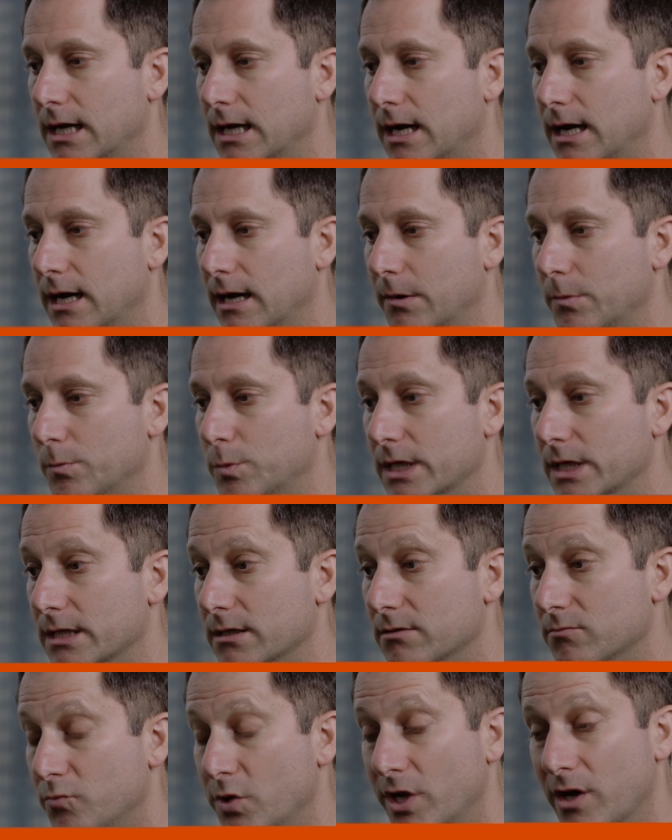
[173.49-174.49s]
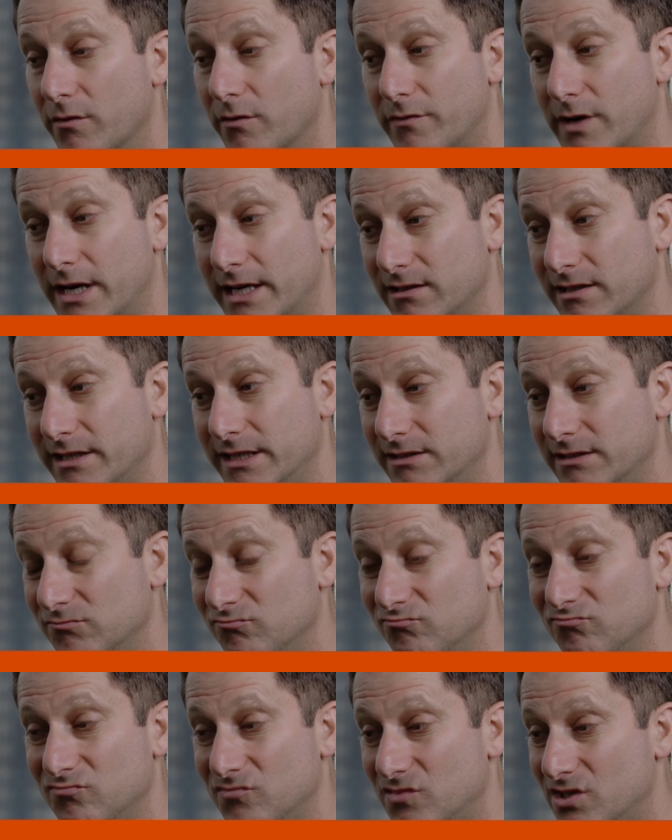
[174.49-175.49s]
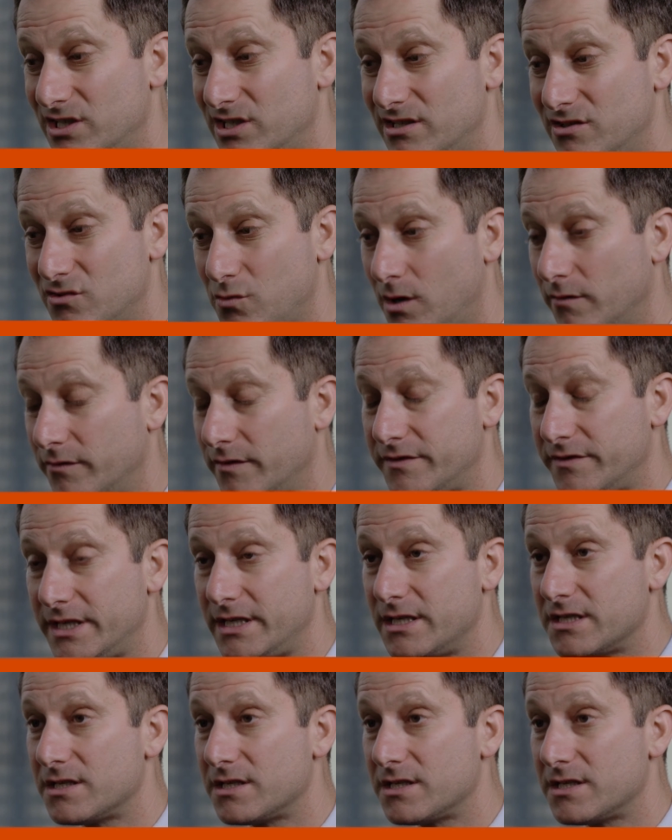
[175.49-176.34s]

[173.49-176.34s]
But frankly, 12-15